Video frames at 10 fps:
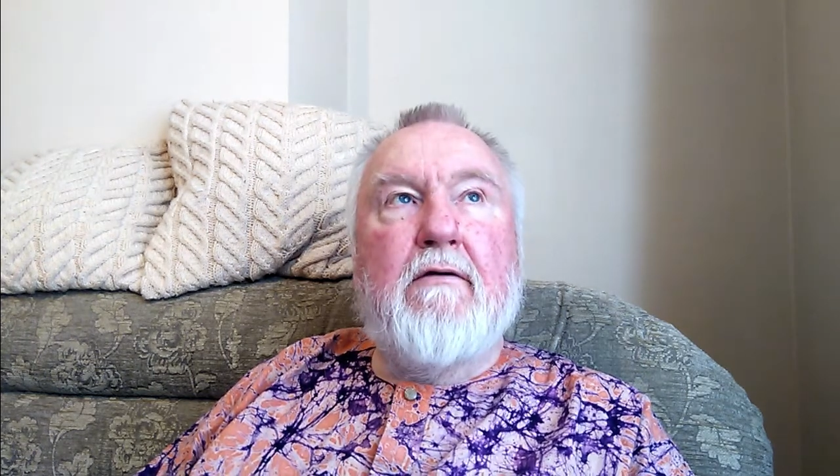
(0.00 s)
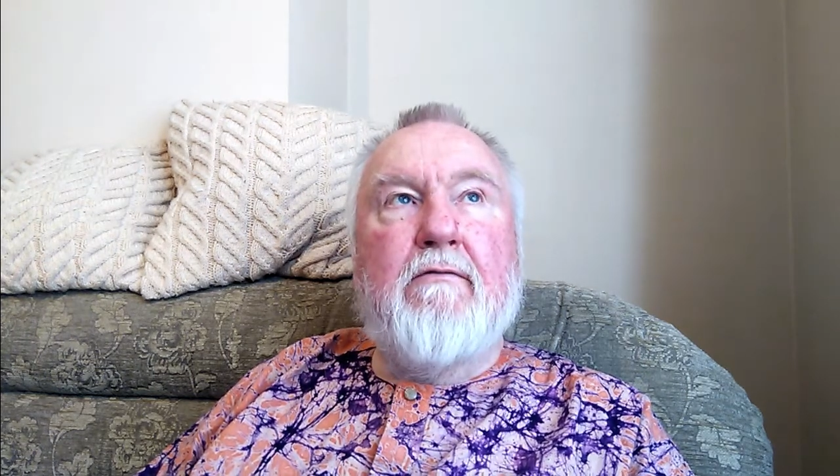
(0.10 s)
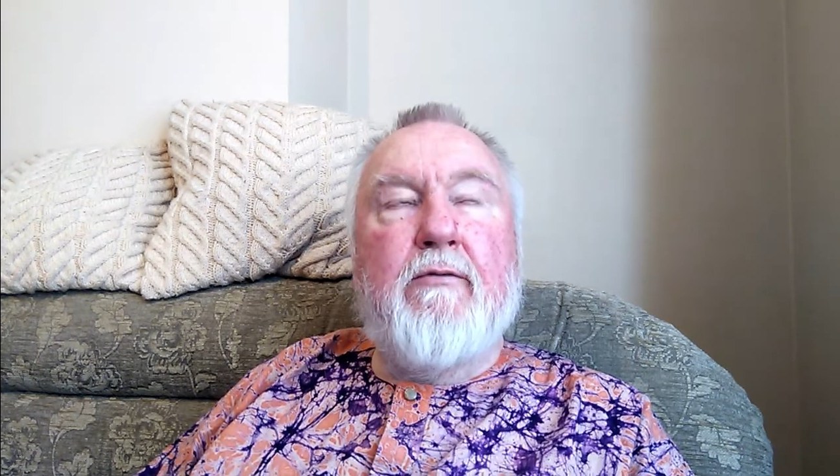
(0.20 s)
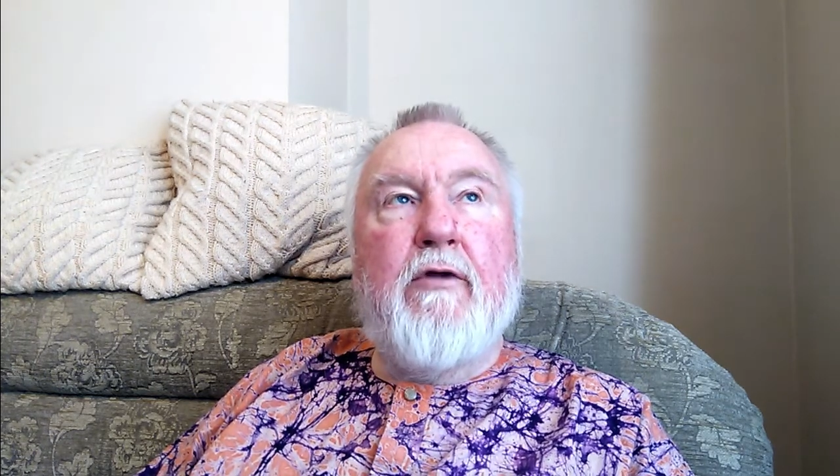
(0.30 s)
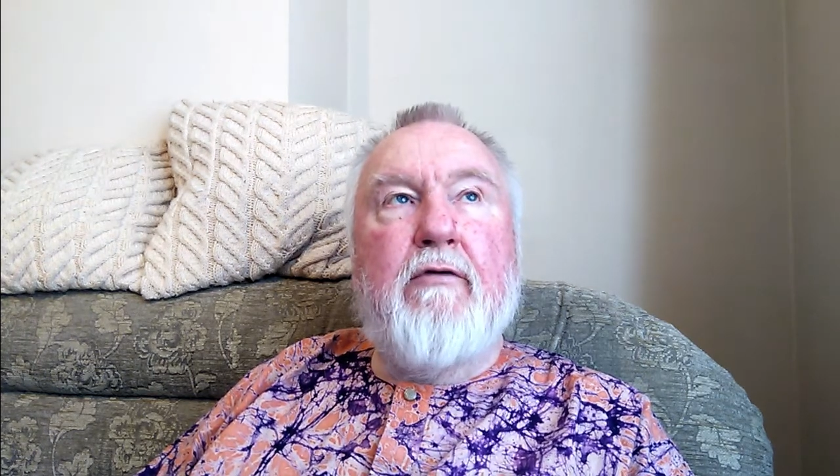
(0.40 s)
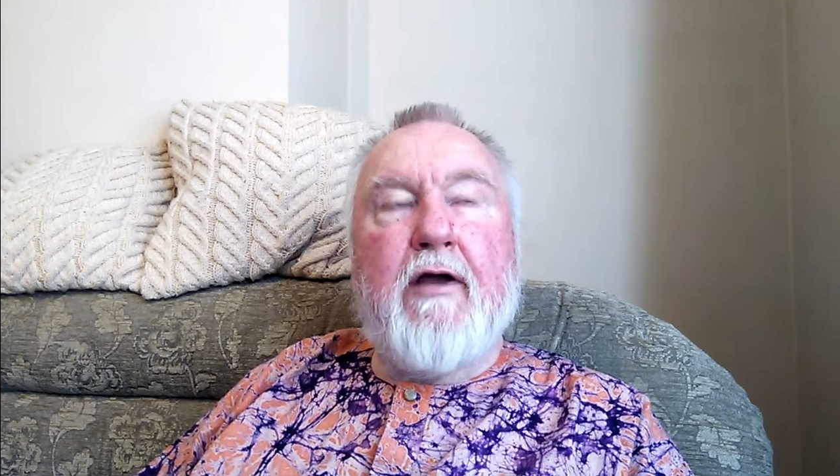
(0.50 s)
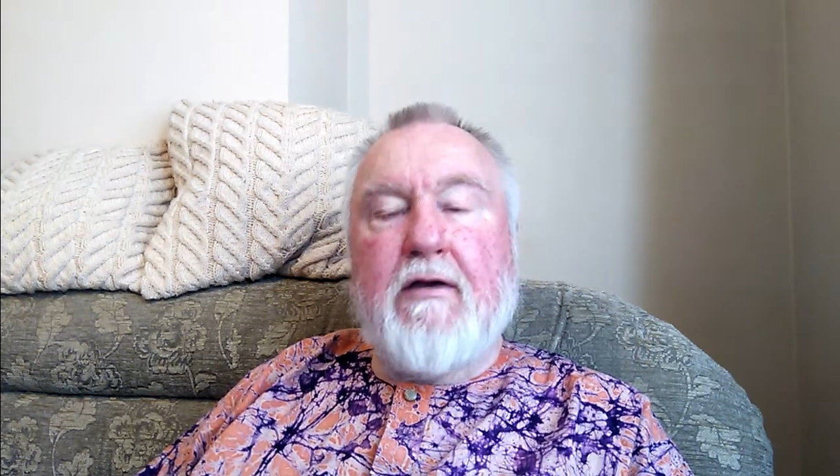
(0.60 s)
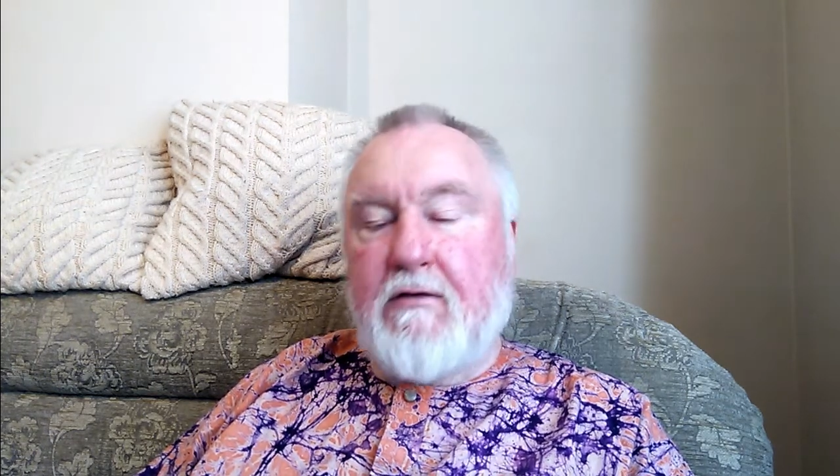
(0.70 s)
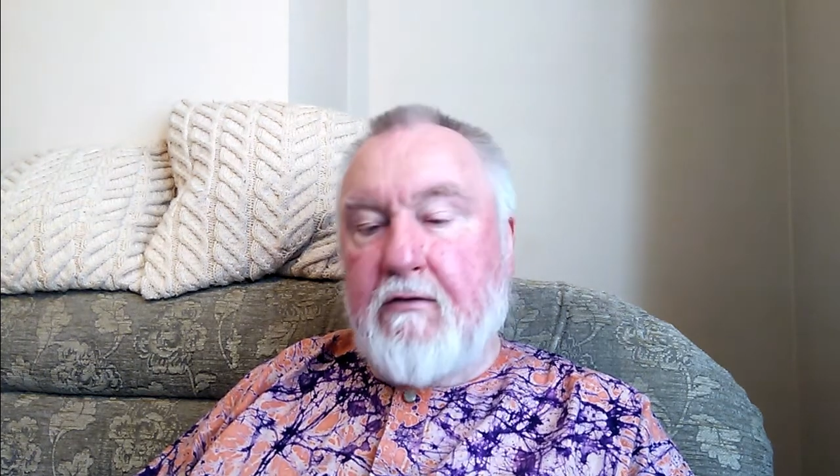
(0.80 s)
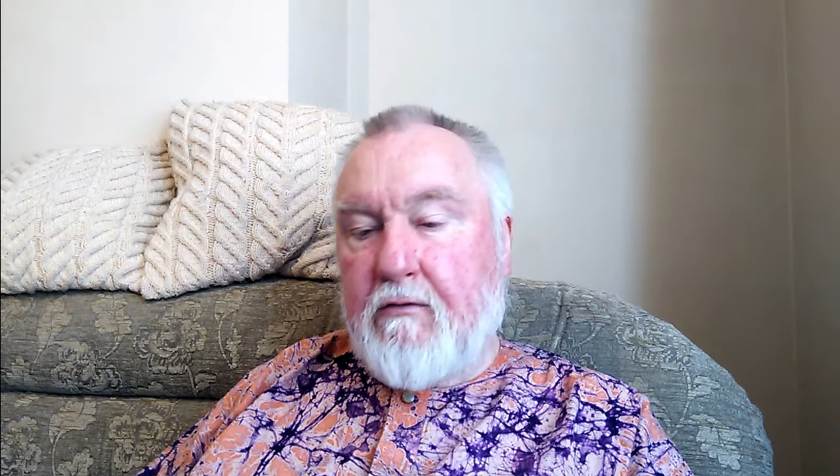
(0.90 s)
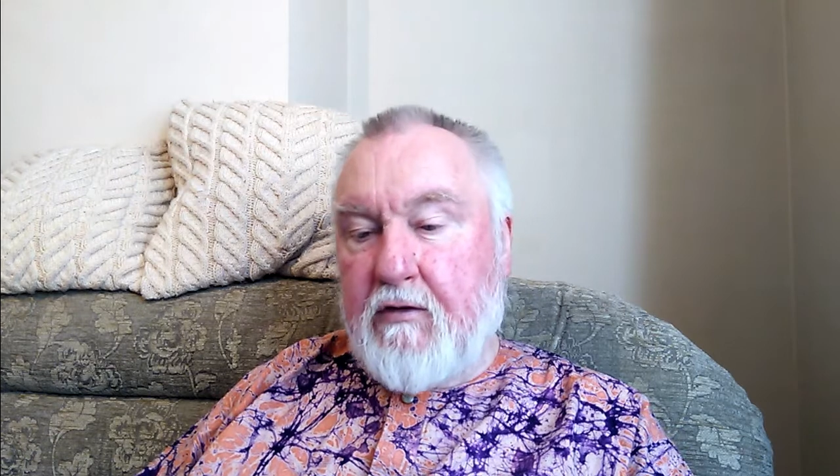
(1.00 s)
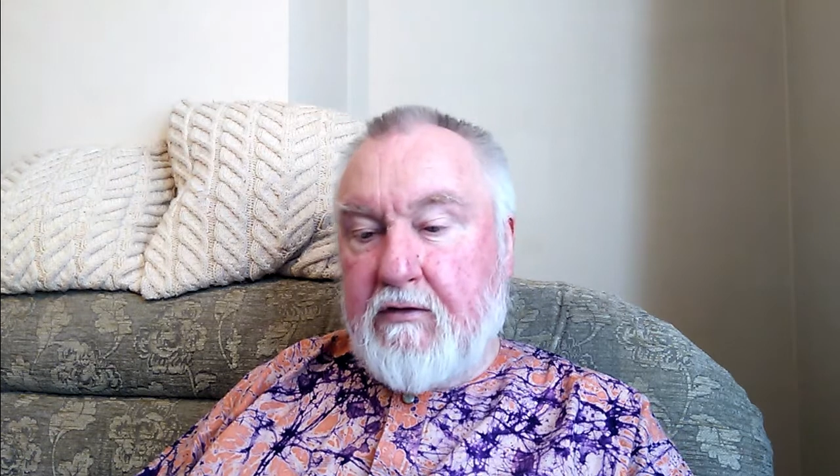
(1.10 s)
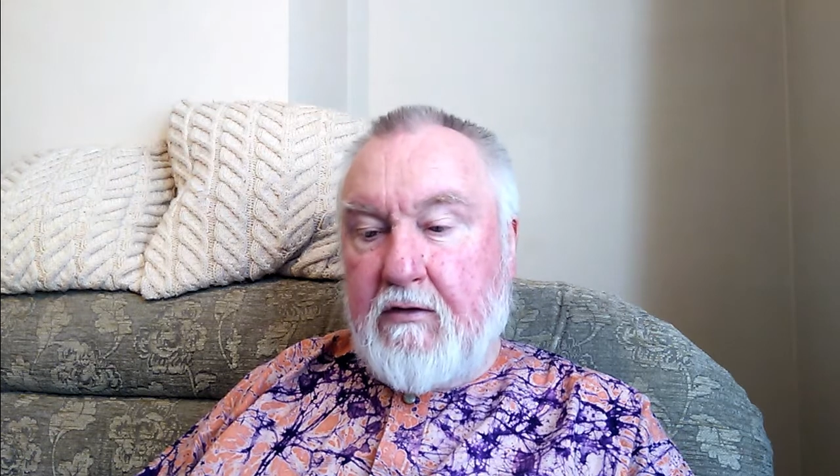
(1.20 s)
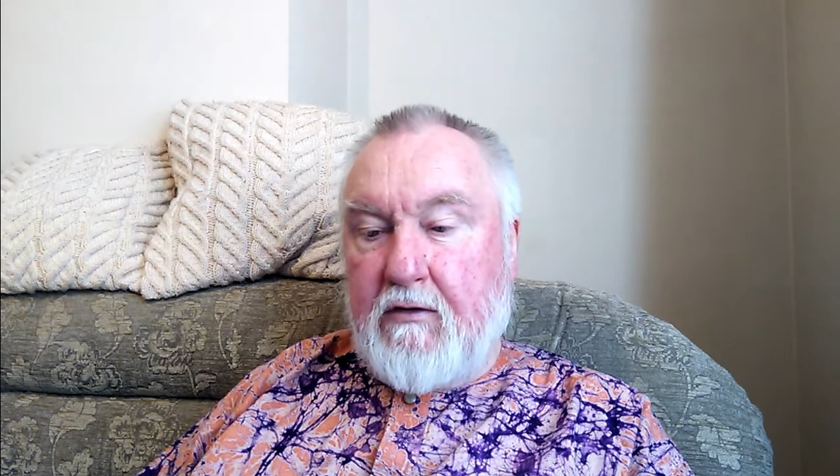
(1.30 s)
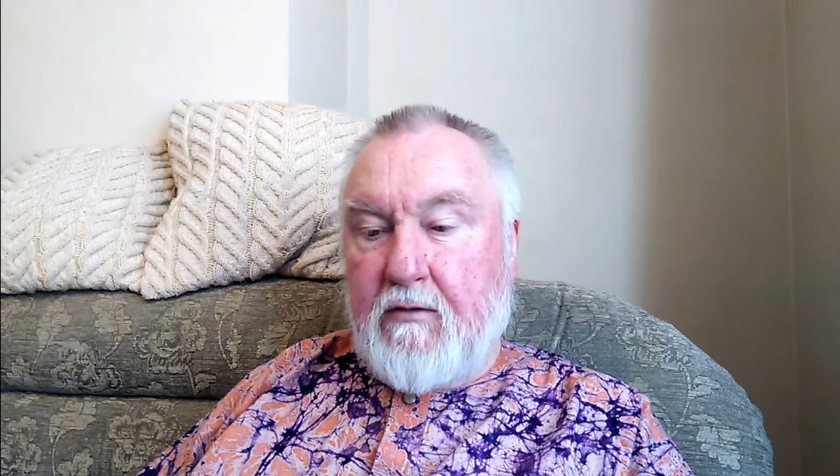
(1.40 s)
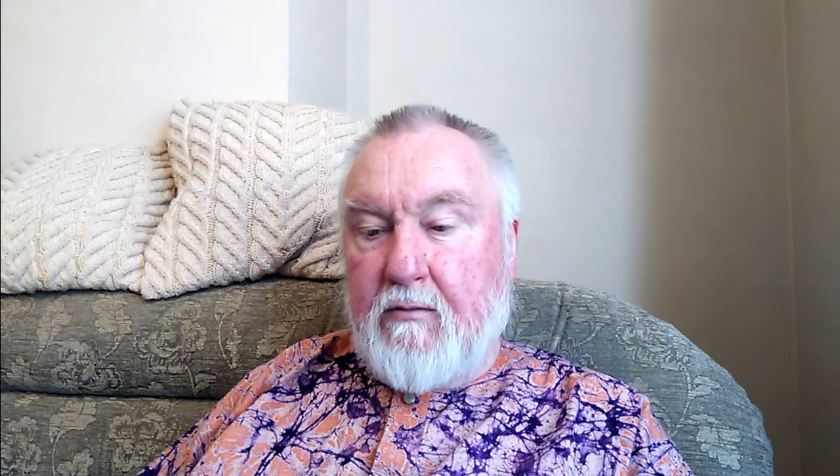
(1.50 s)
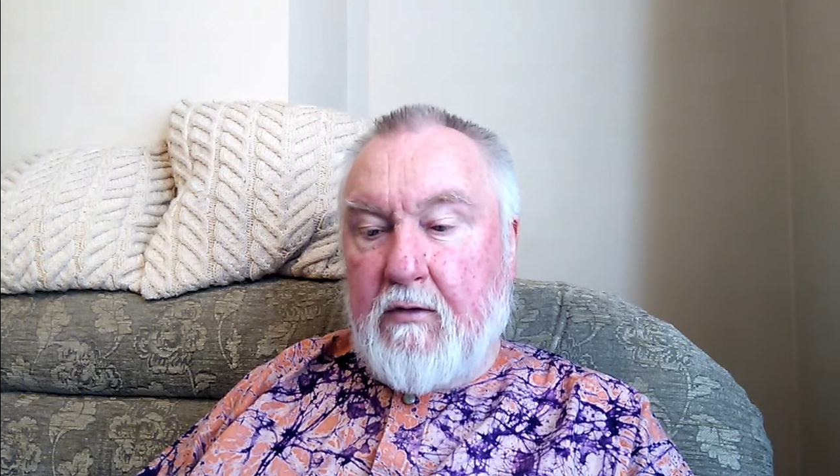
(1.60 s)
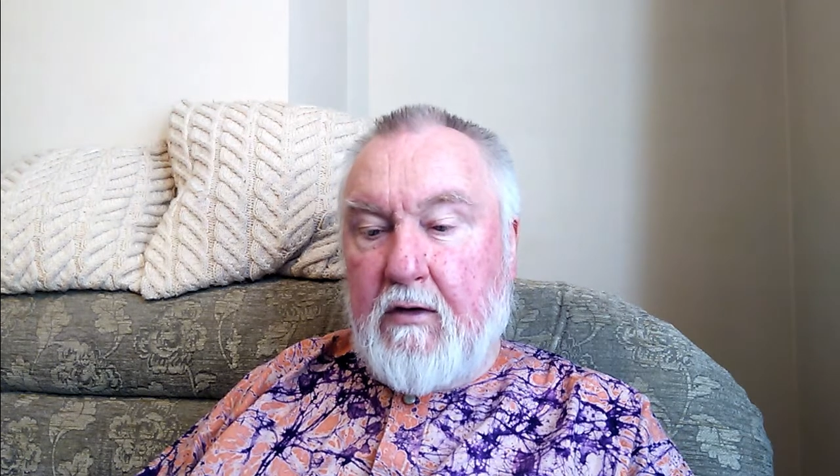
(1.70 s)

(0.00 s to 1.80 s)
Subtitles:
from the wreckage of Christendom,